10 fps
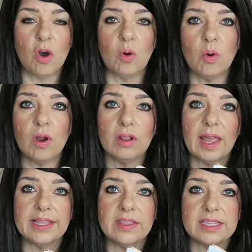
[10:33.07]
or
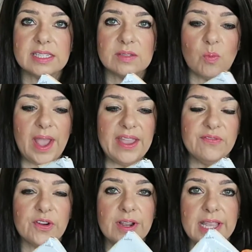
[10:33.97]
like this
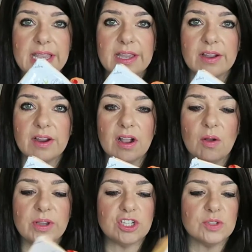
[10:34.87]
wafer here,
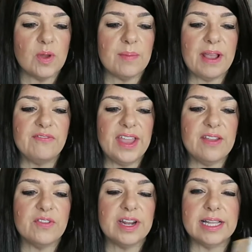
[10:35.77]
which is one of my
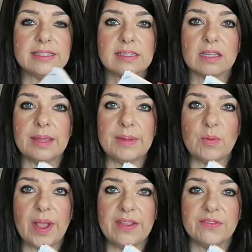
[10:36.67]
favorite, it's the
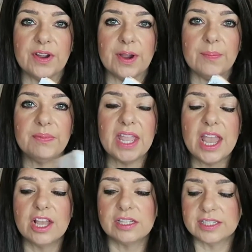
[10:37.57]
lemon wafer.
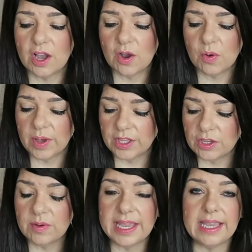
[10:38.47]
So
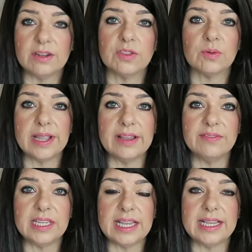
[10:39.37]
you eat 3
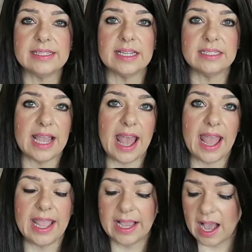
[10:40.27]
of these a
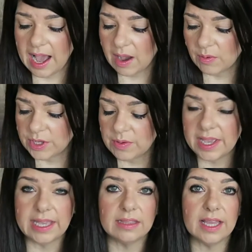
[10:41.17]
day. How you
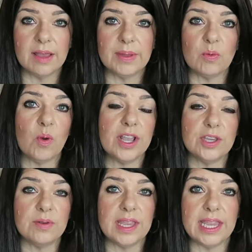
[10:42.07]
eat them and what
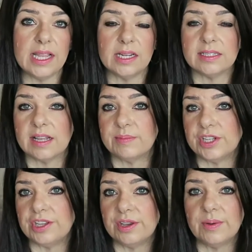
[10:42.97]
you eat is up
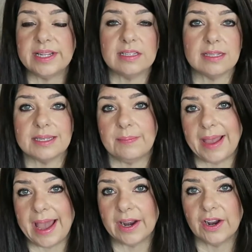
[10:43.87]
to you. It doesn't
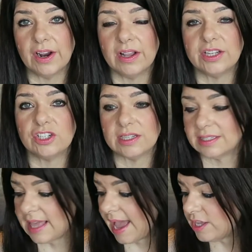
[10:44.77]
matter,
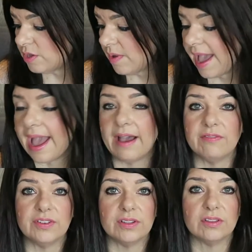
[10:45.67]
just that you
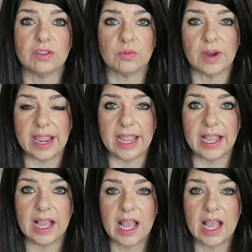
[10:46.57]
have 3.